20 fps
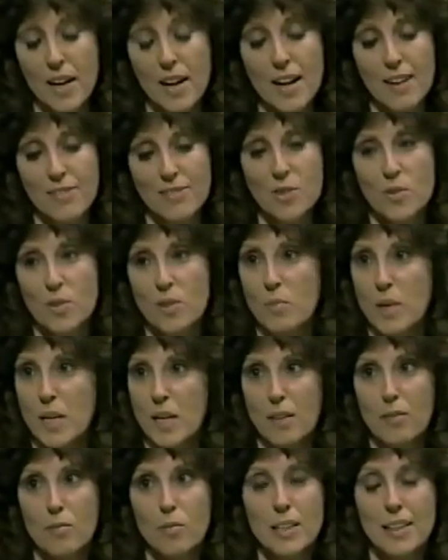have to
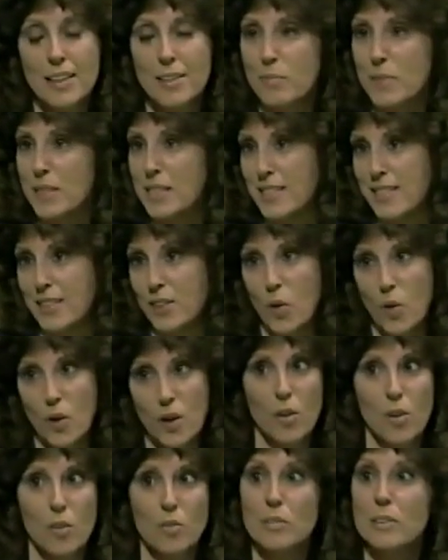admit, I really miss Laura
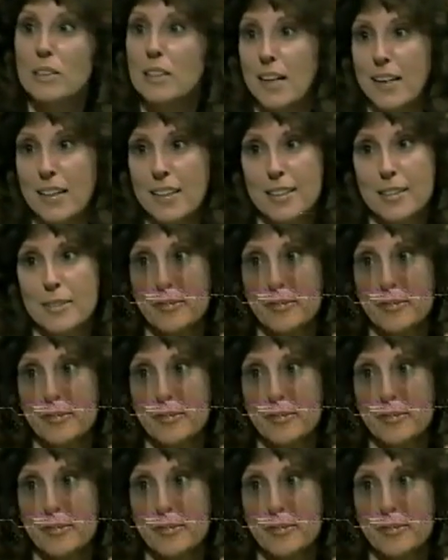an awful lot.